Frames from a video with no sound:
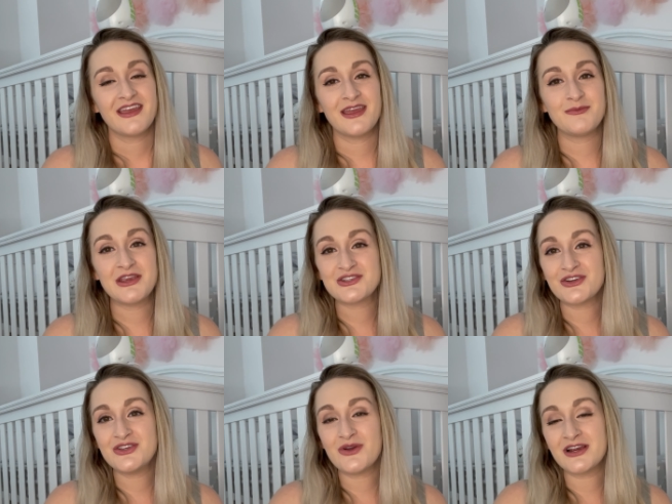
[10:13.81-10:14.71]
and make sure
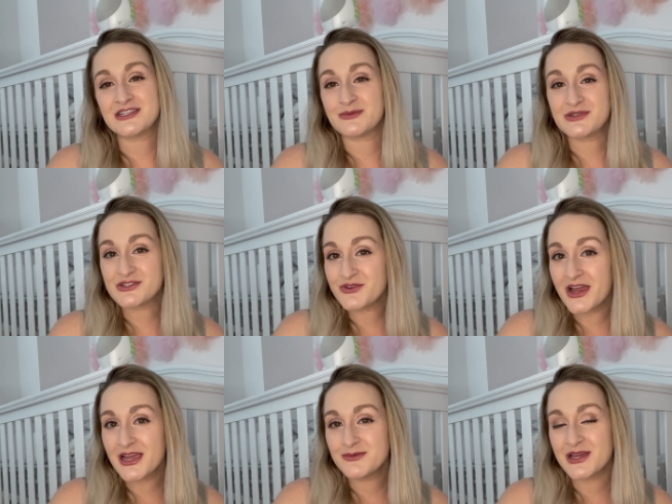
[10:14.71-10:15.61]
you are subscribed.